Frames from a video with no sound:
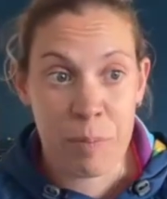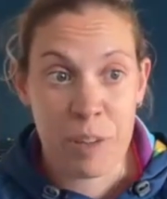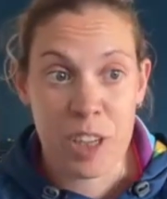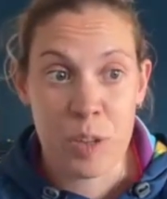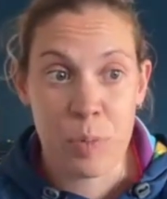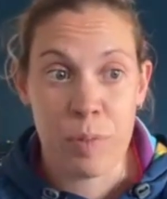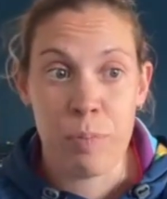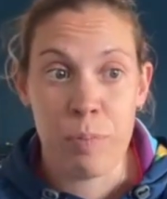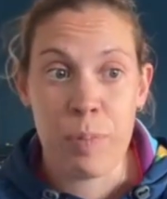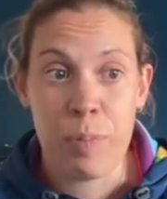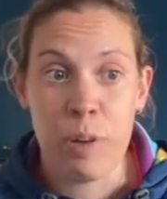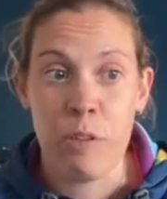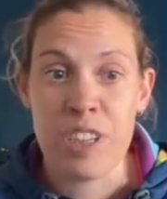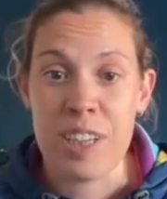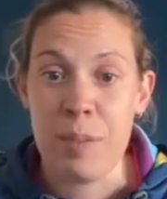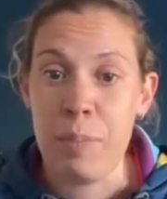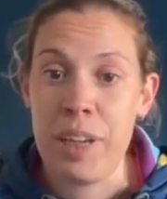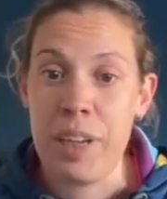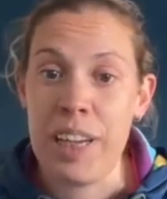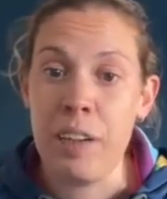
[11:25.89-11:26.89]
because we've
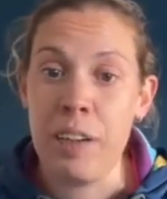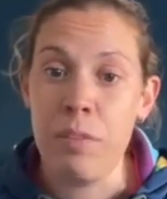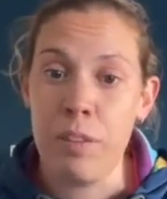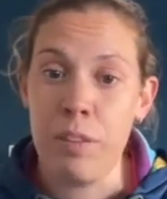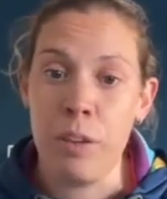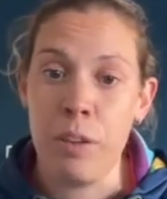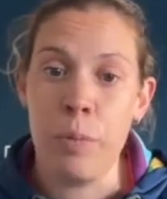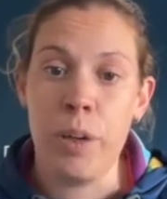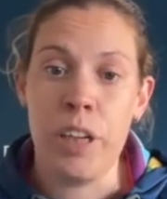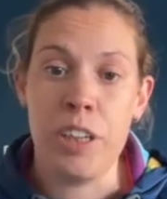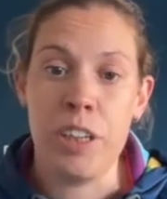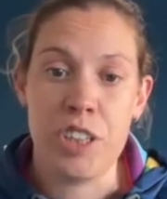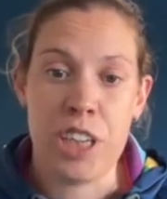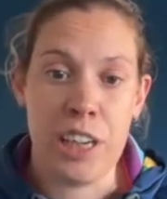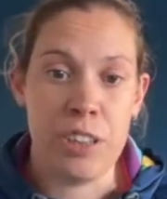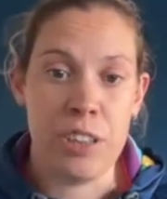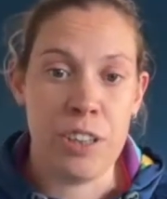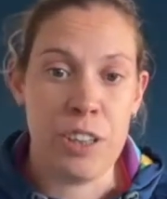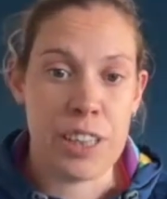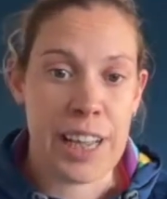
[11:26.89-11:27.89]
already been through one
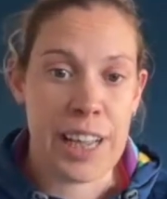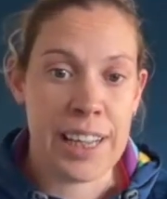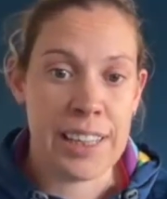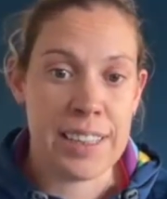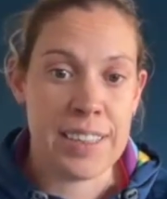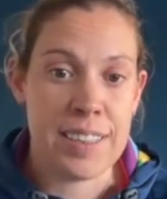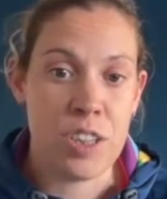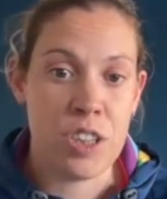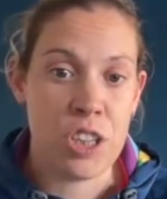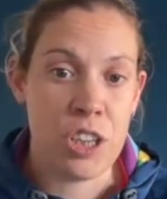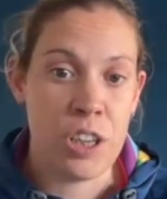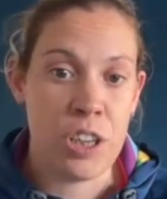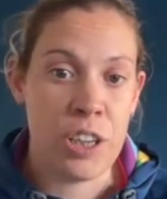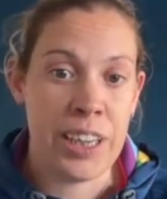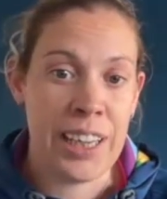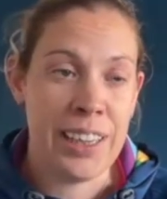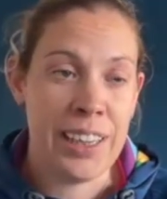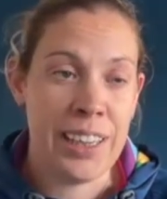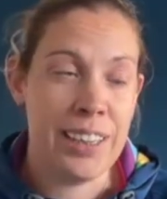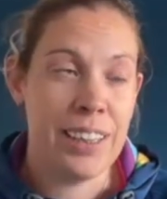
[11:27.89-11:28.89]
childhood cancer
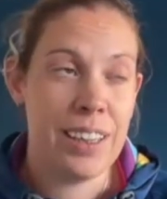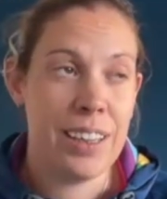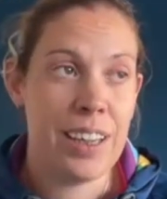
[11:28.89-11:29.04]
journey